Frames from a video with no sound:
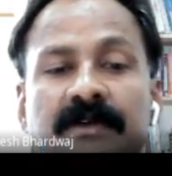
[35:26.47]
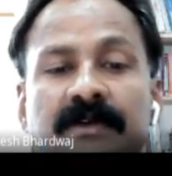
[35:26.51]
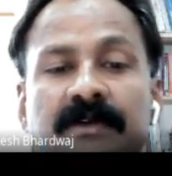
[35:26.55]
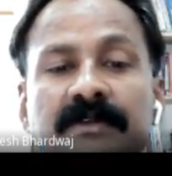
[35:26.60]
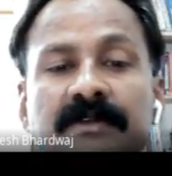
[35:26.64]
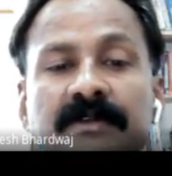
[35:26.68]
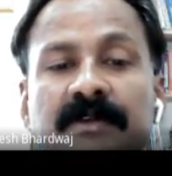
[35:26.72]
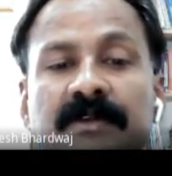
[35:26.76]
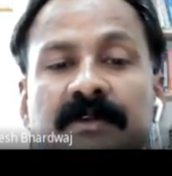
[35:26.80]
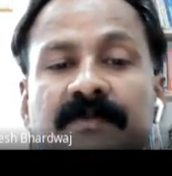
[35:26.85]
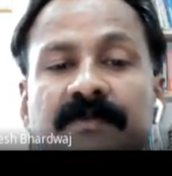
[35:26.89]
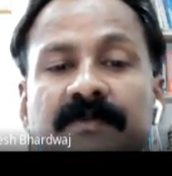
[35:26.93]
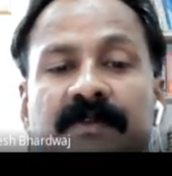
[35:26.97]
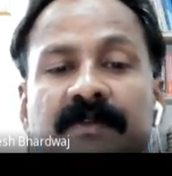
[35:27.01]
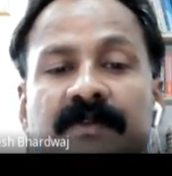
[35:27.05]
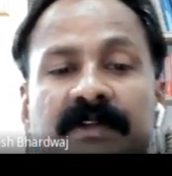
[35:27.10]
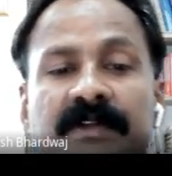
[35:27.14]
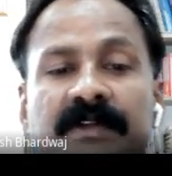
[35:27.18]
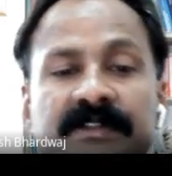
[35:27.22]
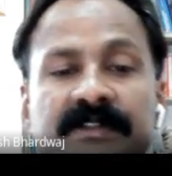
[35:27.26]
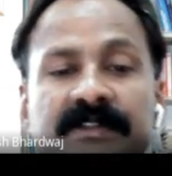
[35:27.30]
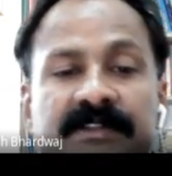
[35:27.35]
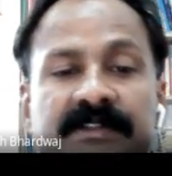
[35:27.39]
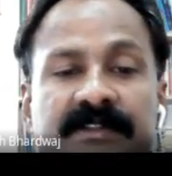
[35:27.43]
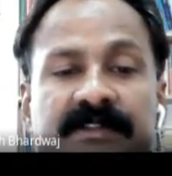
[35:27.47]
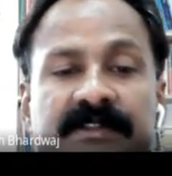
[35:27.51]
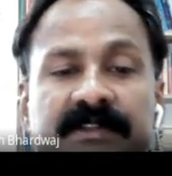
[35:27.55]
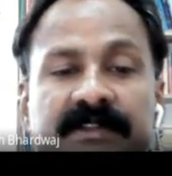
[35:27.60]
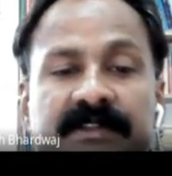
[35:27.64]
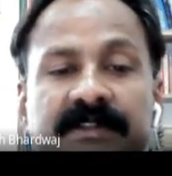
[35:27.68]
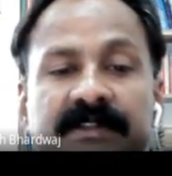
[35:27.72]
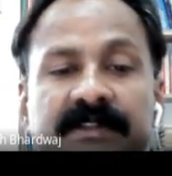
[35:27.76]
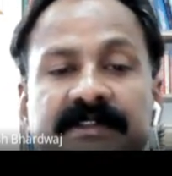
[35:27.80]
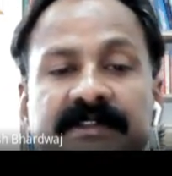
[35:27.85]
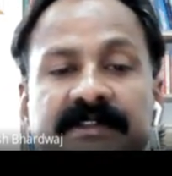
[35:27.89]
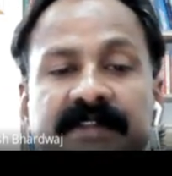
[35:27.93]
The first
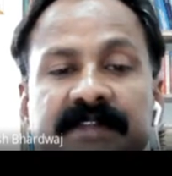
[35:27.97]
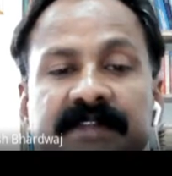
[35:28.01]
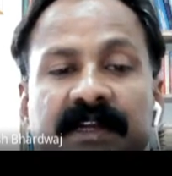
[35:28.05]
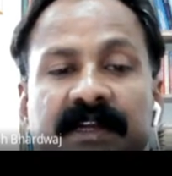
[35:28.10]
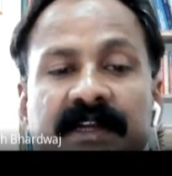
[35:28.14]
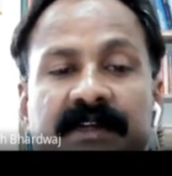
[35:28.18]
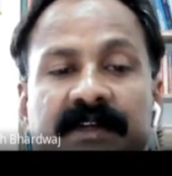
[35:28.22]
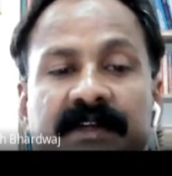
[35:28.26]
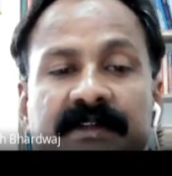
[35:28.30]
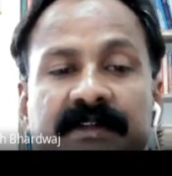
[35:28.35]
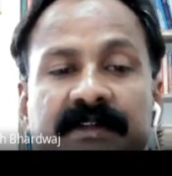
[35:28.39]
is that,